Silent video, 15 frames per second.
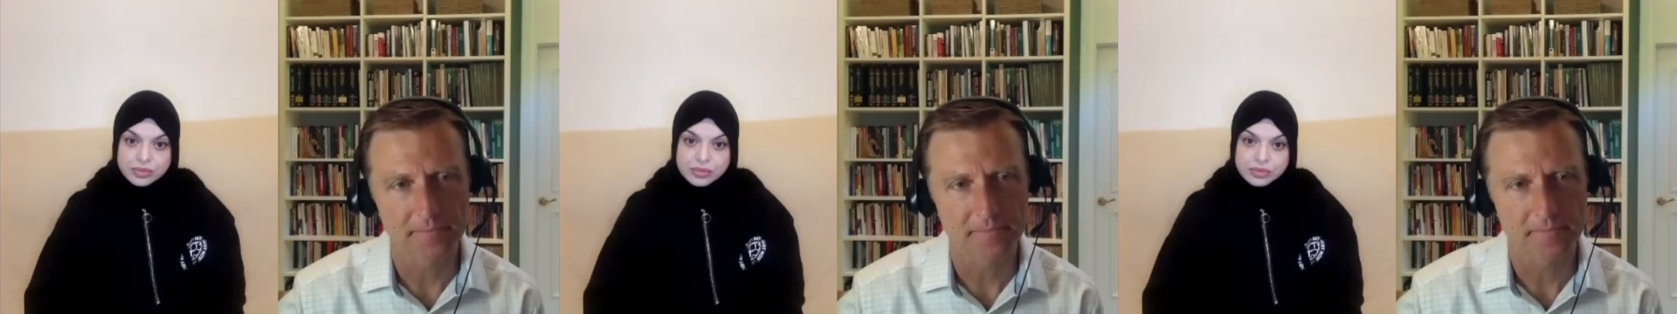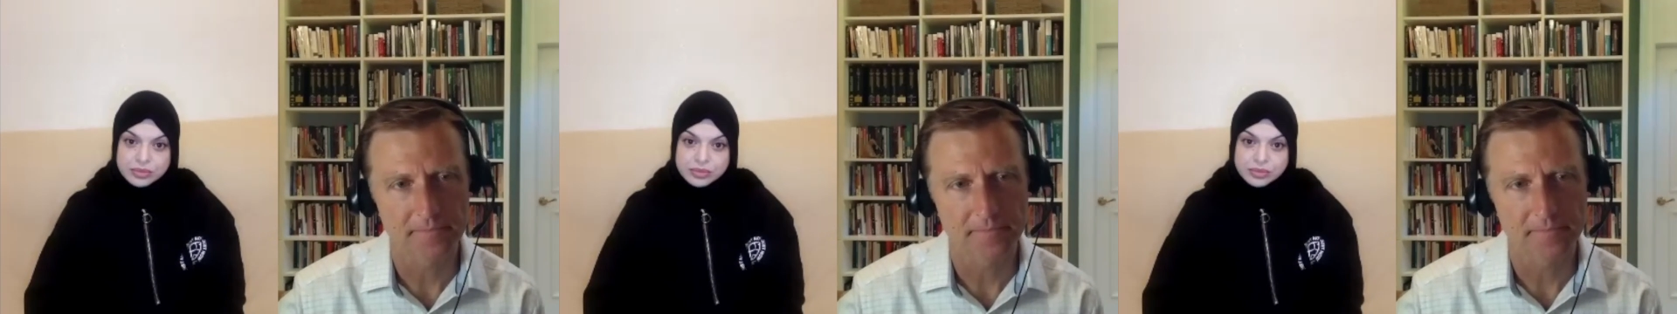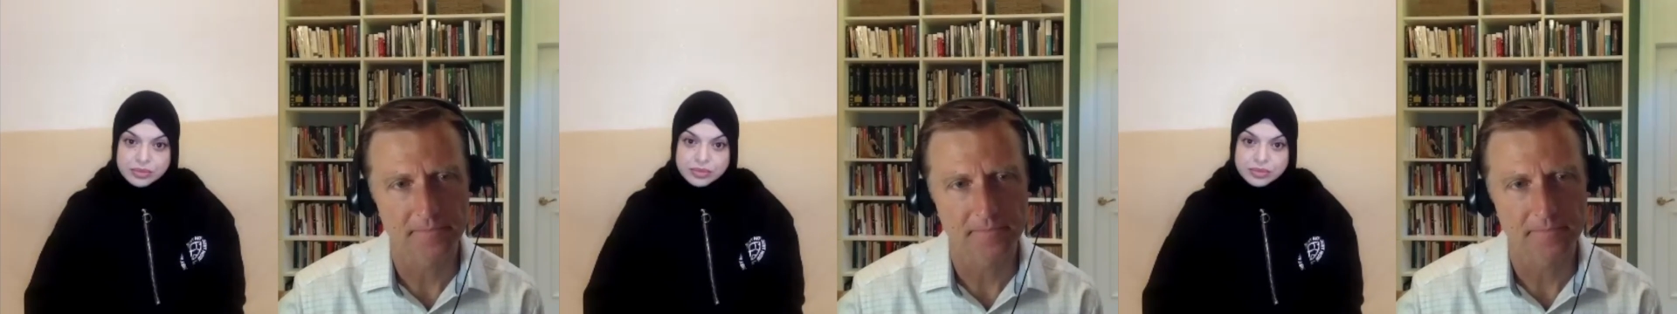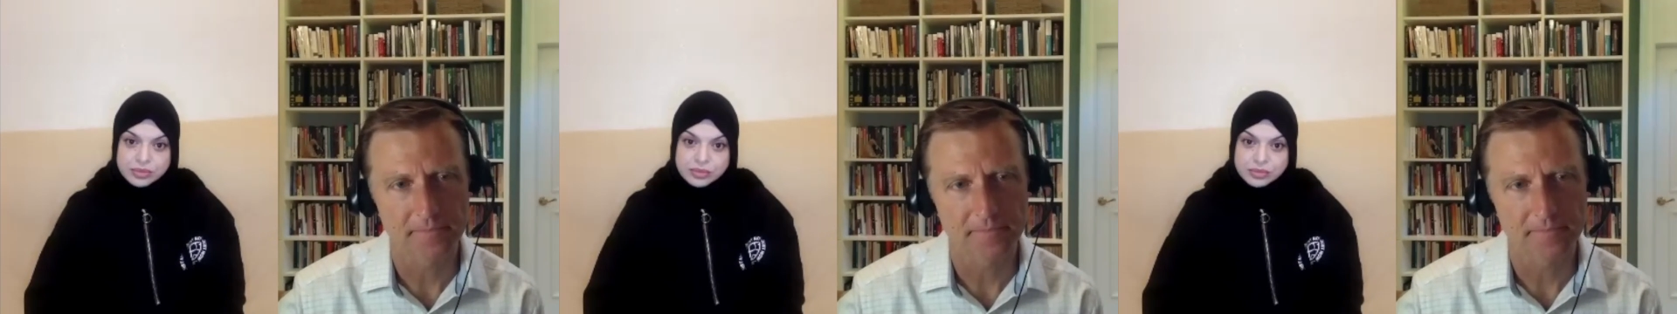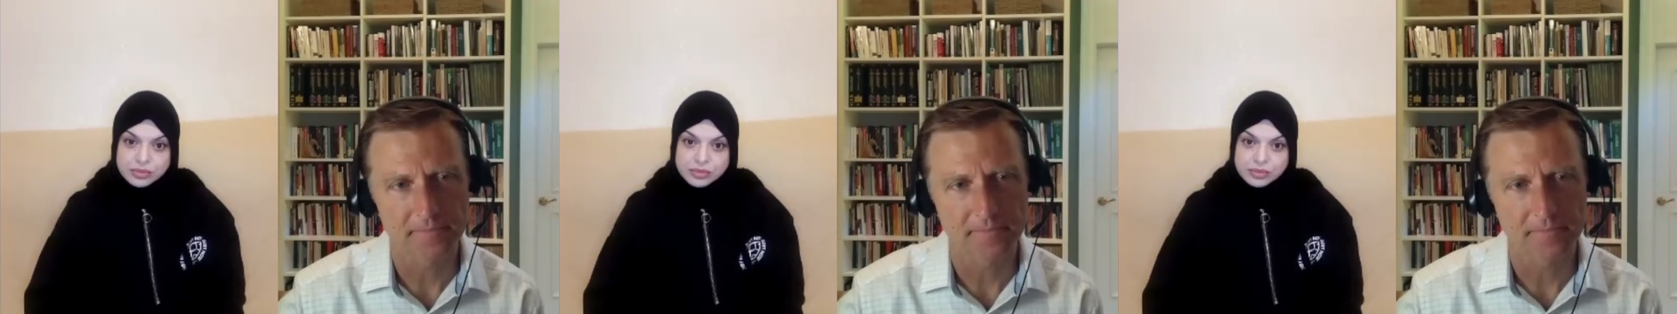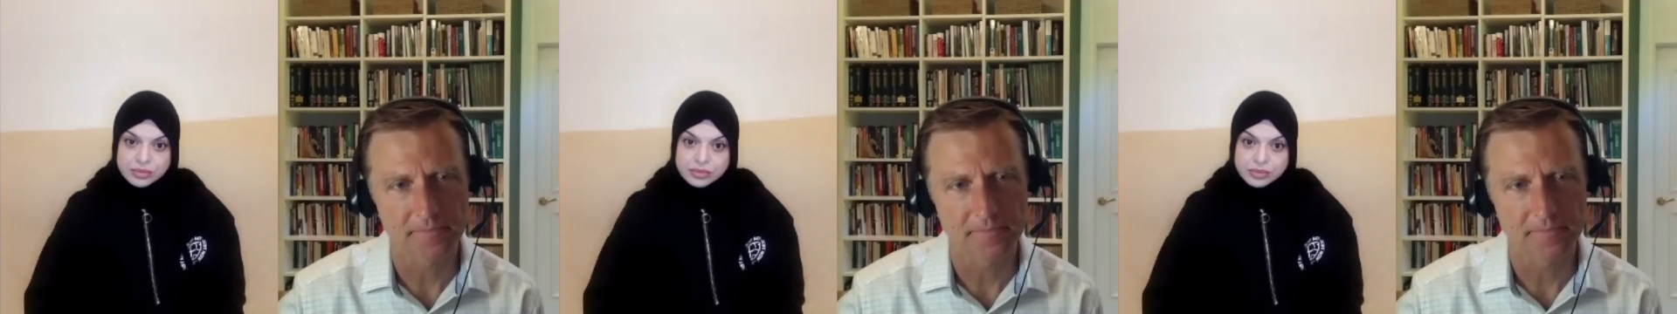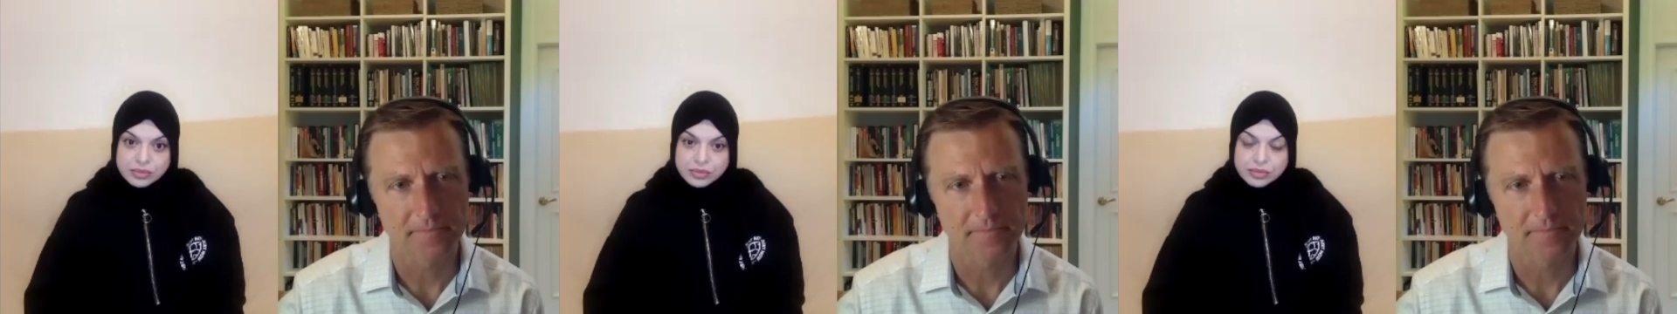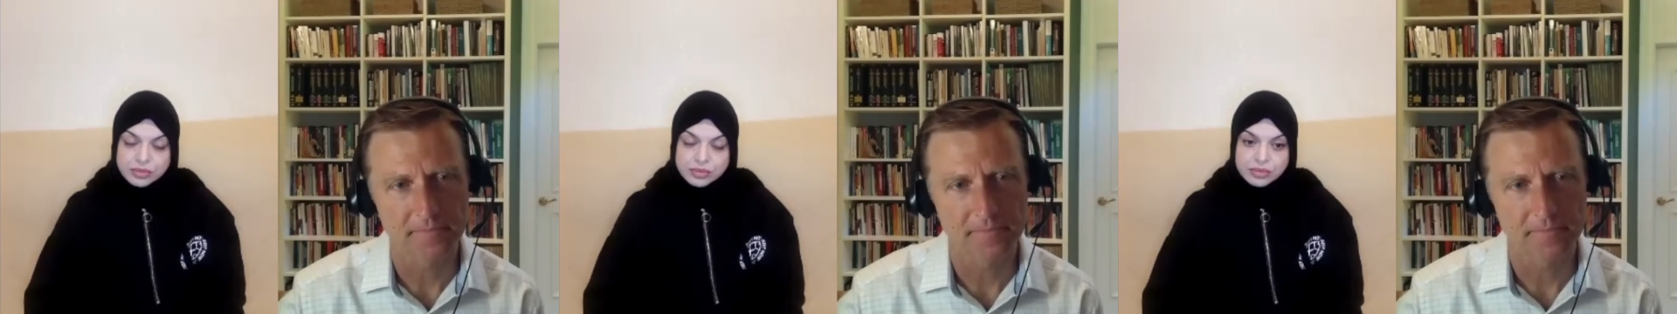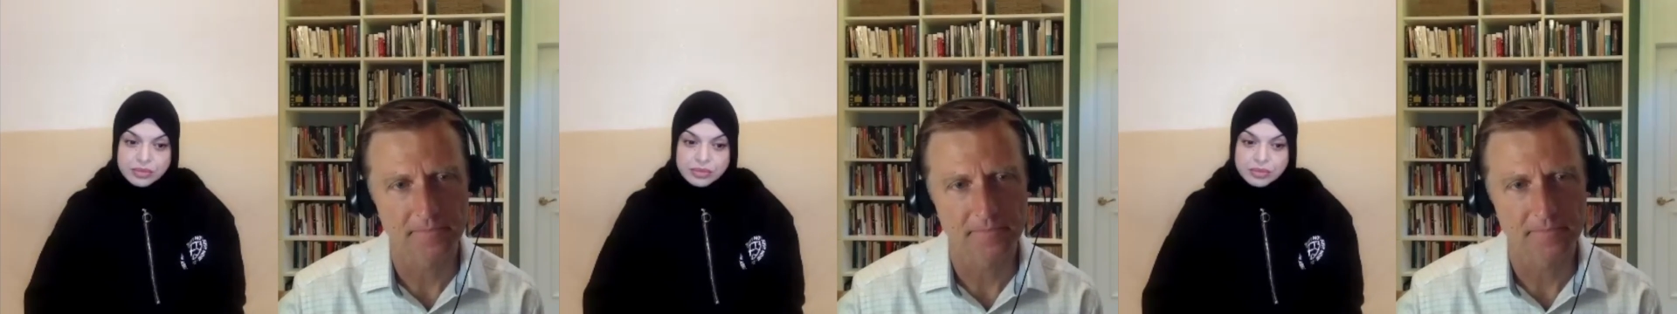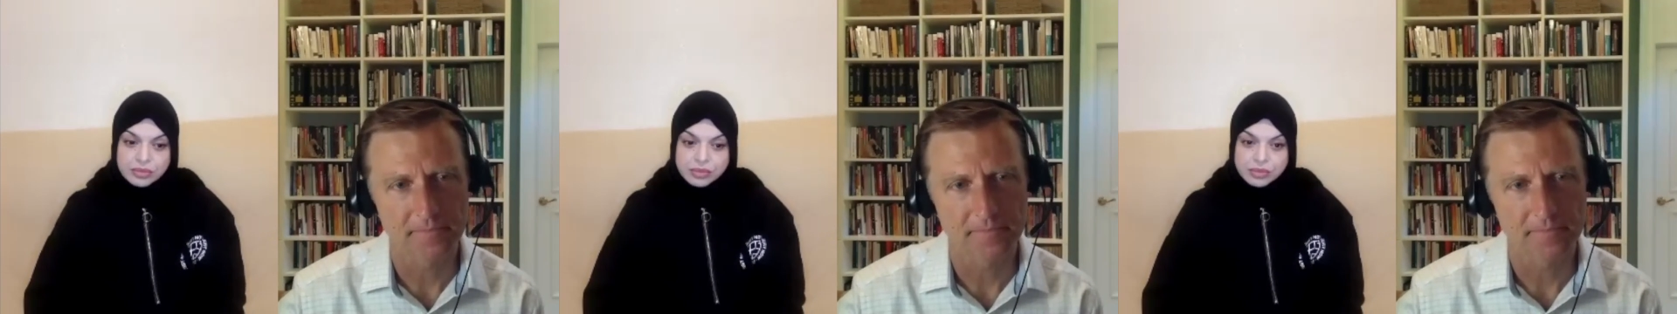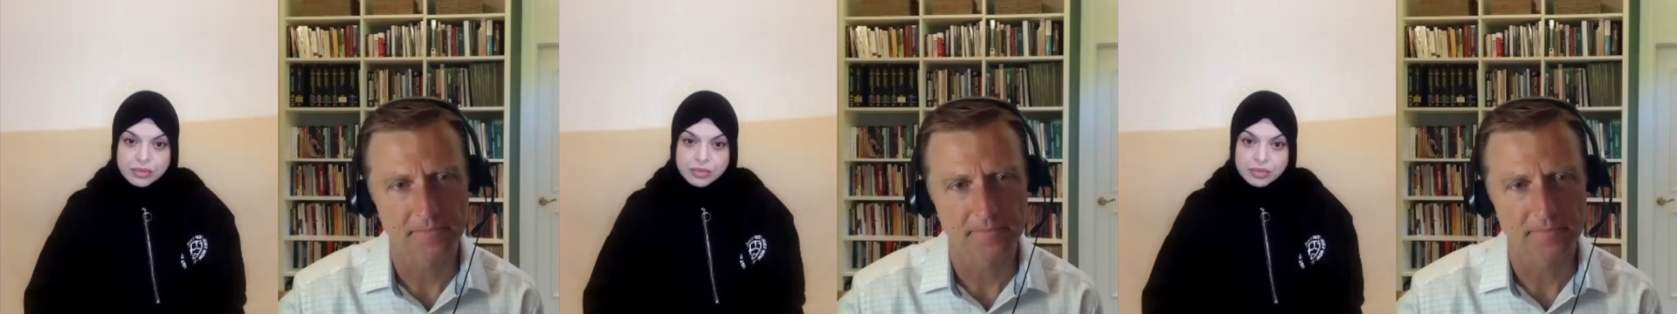No one is speaking in this clip.